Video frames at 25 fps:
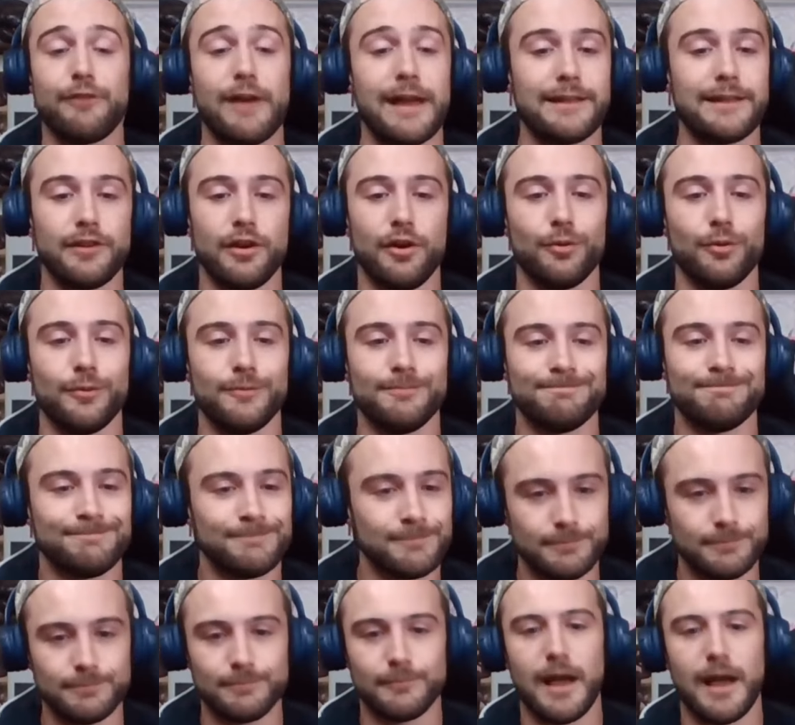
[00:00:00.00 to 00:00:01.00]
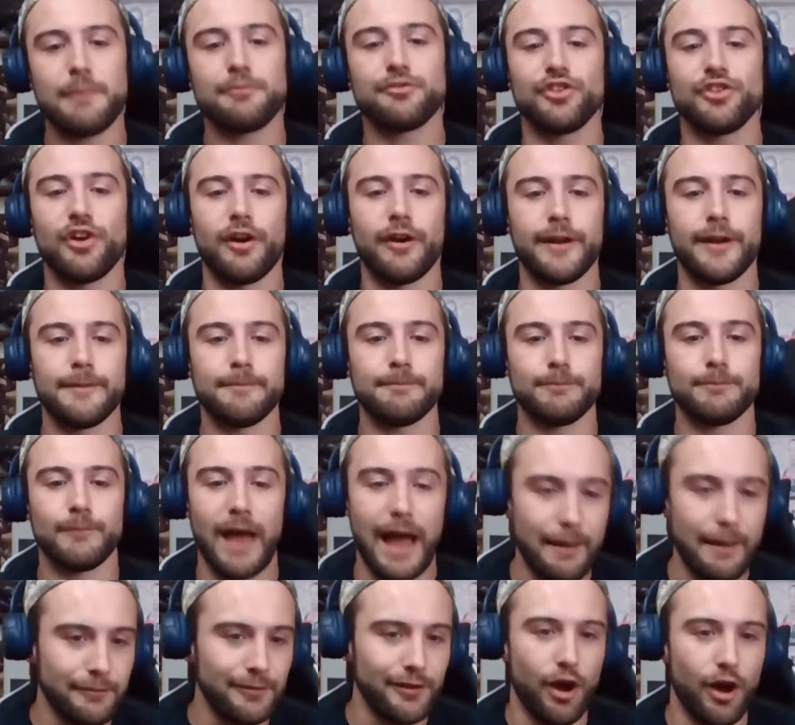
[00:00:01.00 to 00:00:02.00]
I don't, I'm sorry.
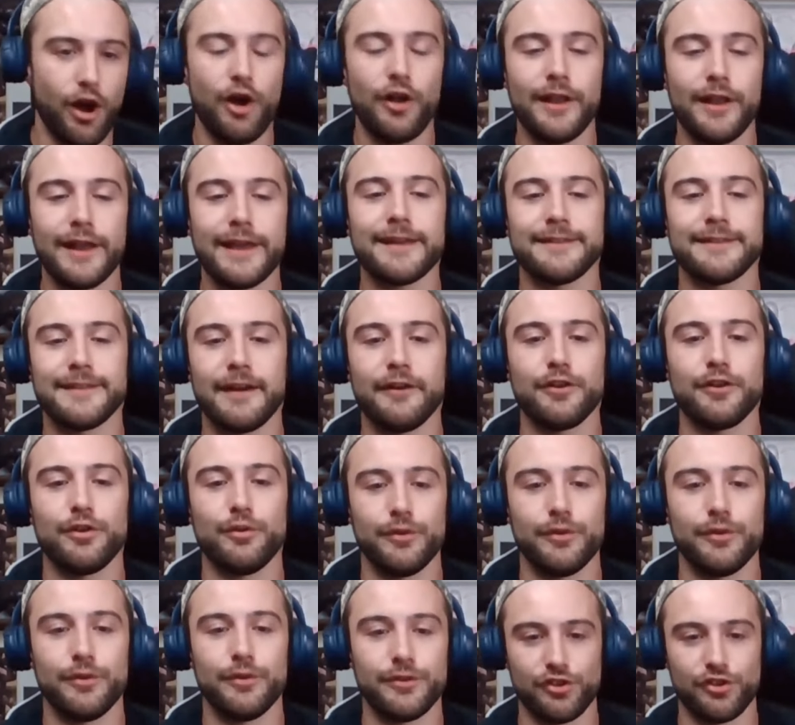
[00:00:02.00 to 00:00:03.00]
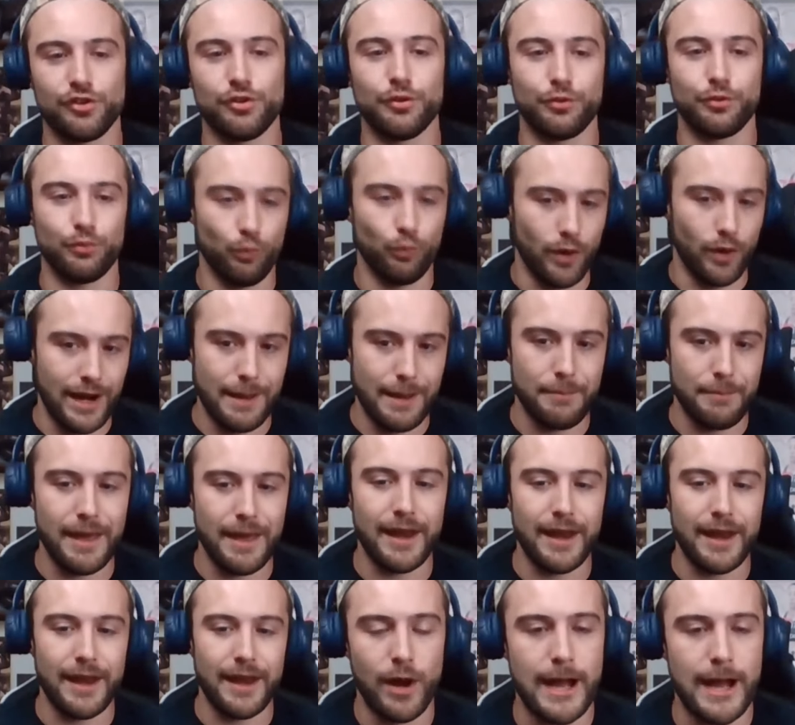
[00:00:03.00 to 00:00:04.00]
All I can tell you is the truth, what I
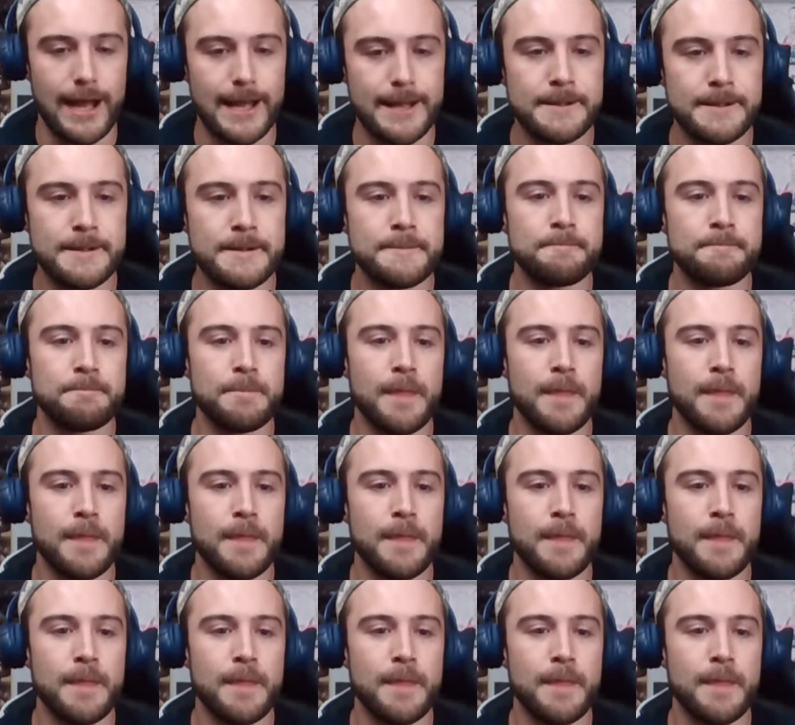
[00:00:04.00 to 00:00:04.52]
bet and why.